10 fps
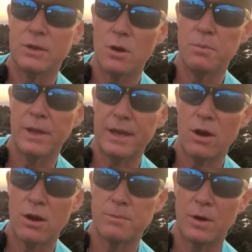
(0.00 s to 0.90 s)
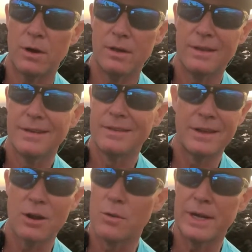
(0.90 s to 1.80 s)
play hardball,
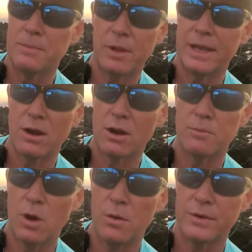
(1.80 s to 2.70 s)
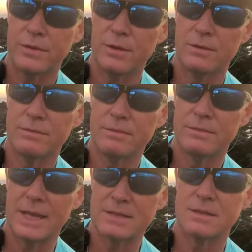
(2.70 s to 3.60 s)
they're already playing hardball with you.
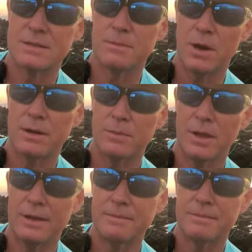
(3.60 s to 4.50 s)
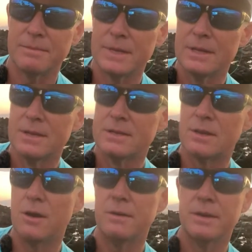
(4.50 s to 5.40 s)
That's just the bottom line.
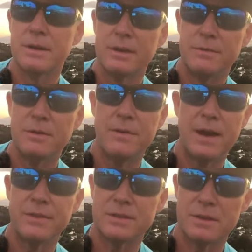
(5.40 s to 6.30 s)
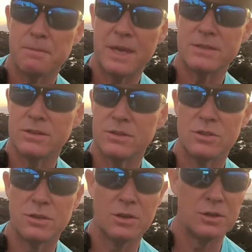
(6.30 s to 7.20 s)
So if you find this message
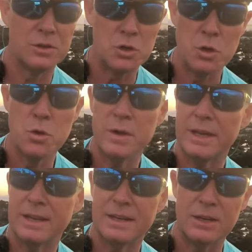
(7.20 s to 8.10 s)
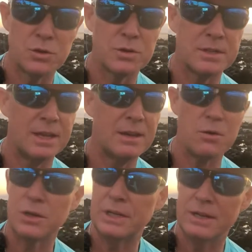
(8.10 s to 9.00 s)
new and interesting,
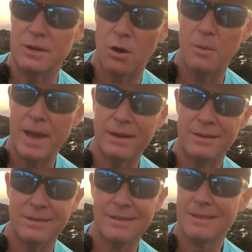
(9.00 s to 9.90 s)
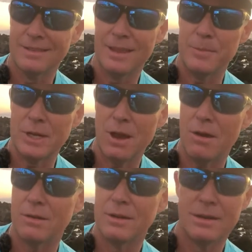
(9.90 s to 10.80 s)
or you didn't know about it, let me
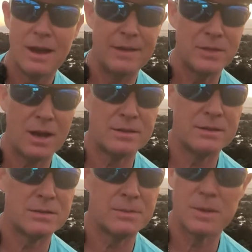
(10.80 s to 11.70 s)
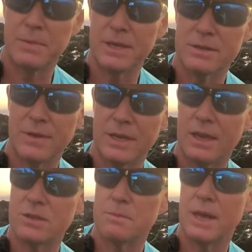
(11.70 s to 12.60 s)
know. I've talked to some of the biggest
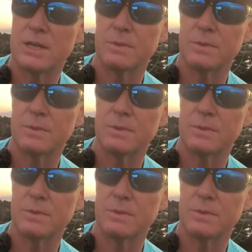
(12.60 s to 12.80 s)
vacation management